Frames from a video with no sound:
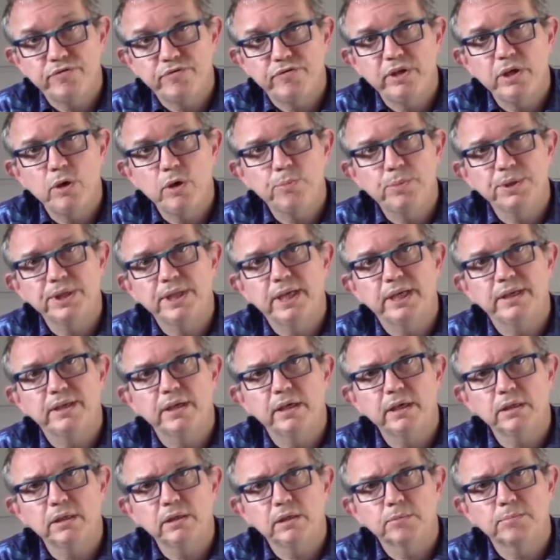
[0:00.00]
if we open that
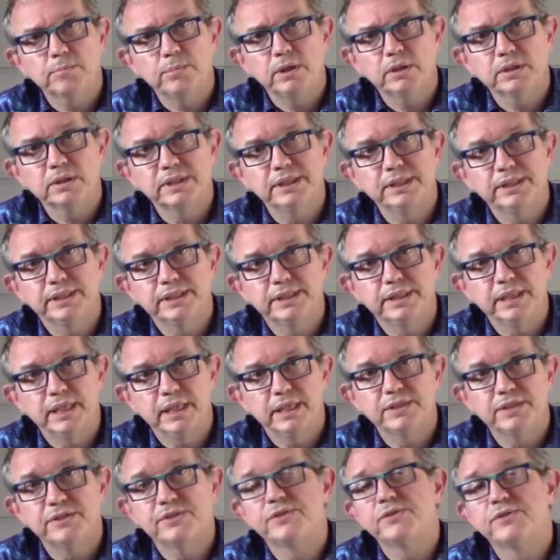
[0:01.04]
dialog box, it
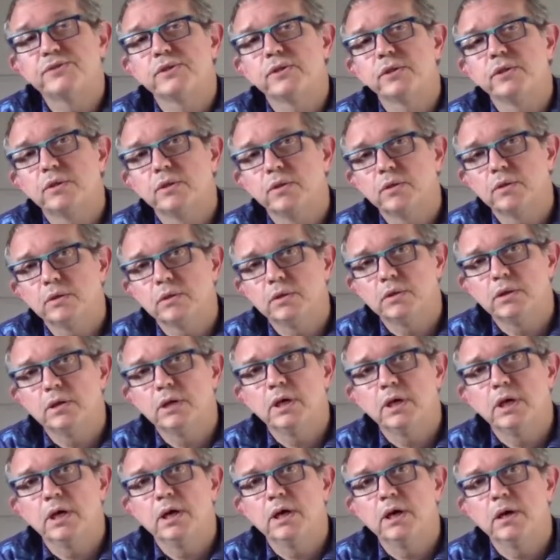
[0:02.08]
says,
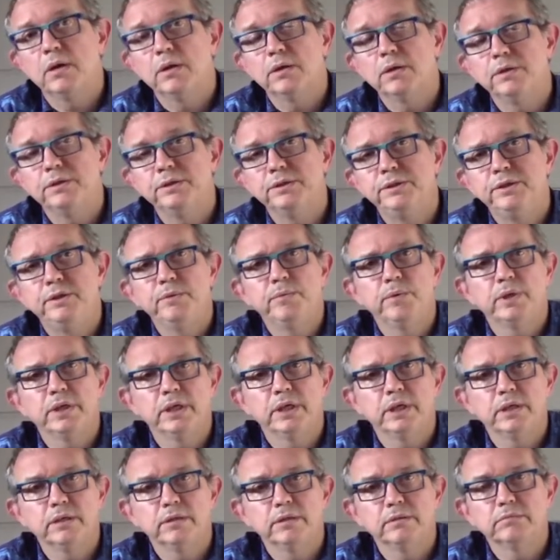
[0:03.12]
do you want
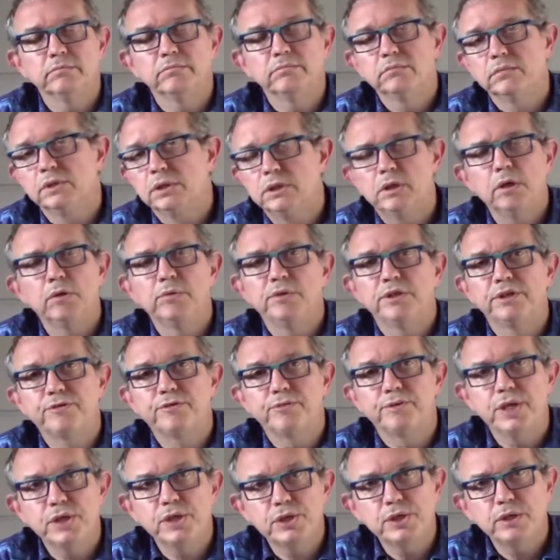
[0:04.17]
to go the
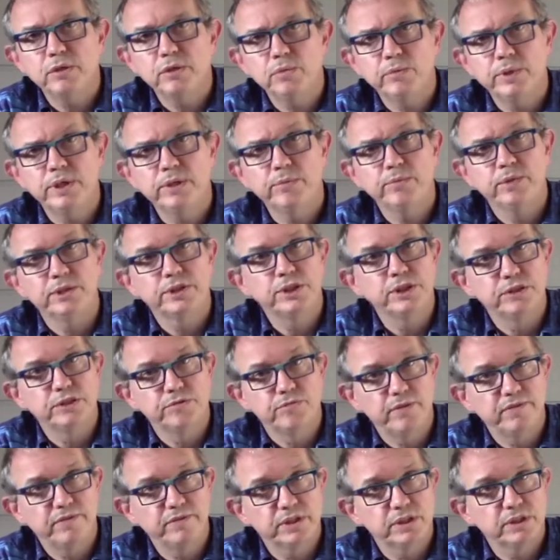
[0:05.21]
traditional way, which is
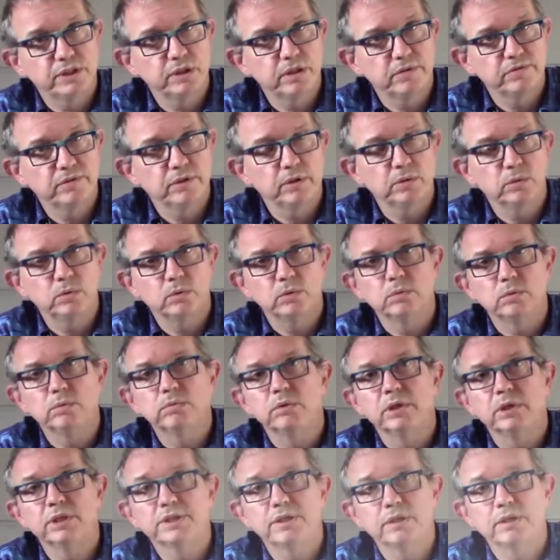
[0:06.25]
Revit server or
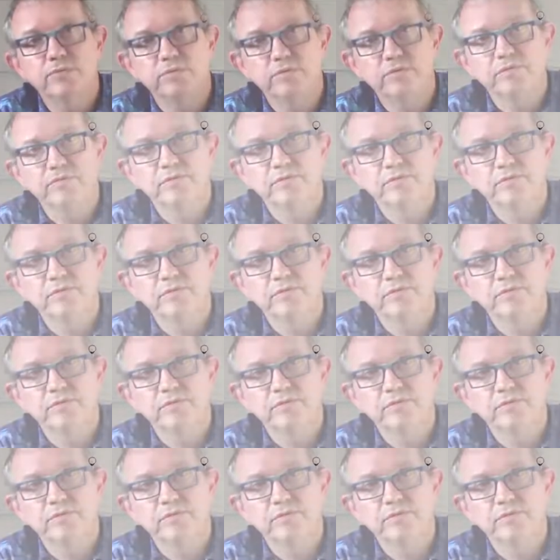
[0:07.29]
a central